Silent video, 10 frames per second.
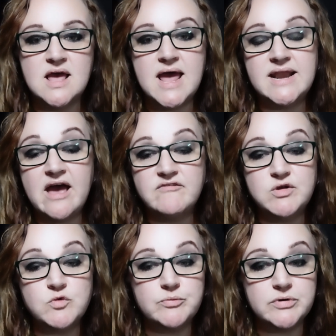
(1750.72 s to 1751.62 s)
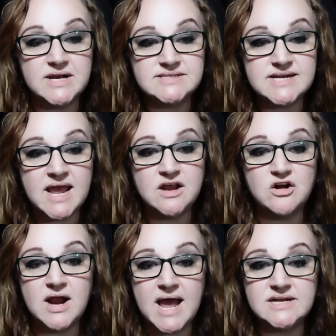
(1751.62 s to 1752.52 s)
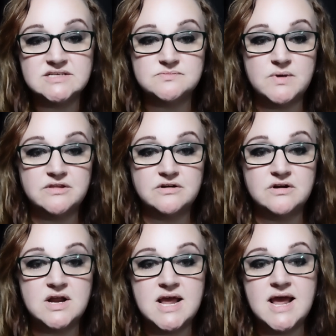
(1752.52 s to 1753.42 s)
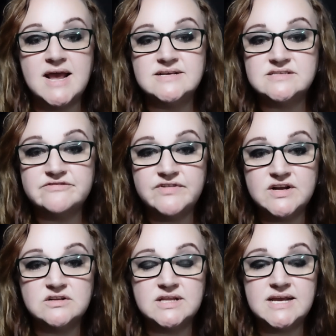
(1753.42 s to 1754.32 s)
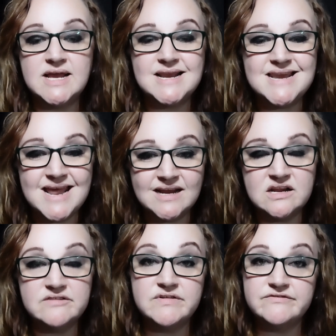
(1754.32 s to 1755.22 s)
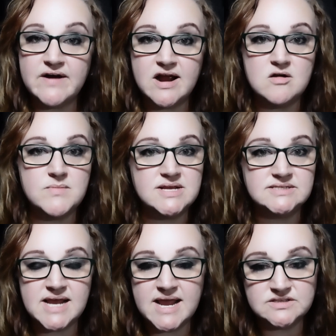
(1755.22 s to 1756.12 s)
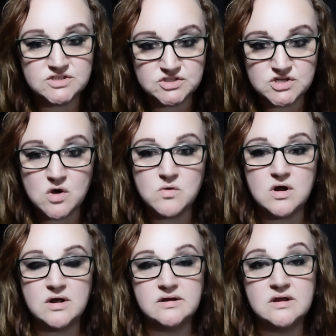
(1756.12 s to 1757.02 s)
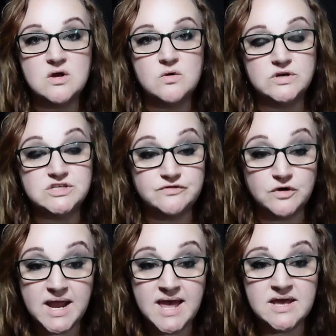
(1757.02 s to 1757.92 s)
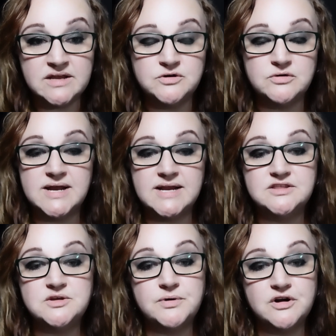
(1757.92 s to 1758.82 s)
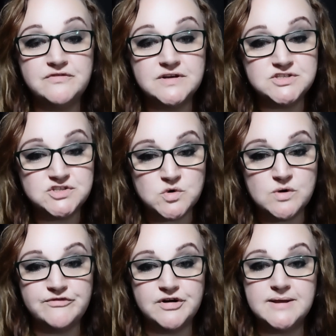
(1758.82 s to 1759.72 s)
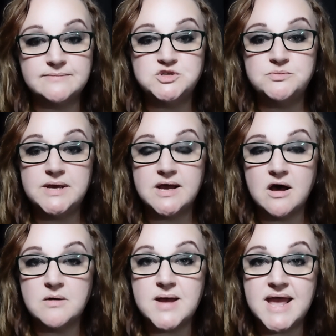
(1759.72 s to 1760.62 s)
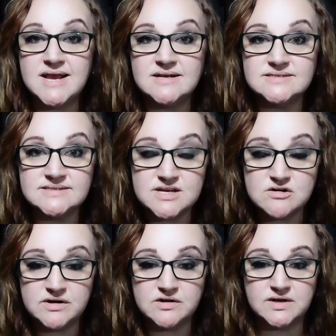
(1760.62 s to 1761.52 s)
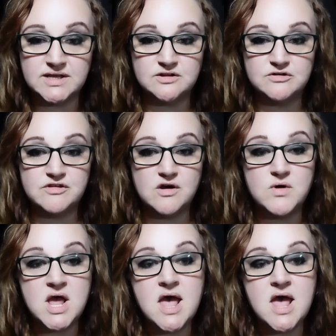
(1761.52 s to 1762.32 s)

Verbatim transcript: And having repressed anger at his mother, a severely negative environment, and so on, which for Ed created the perfect storm for him to become a serial killer, though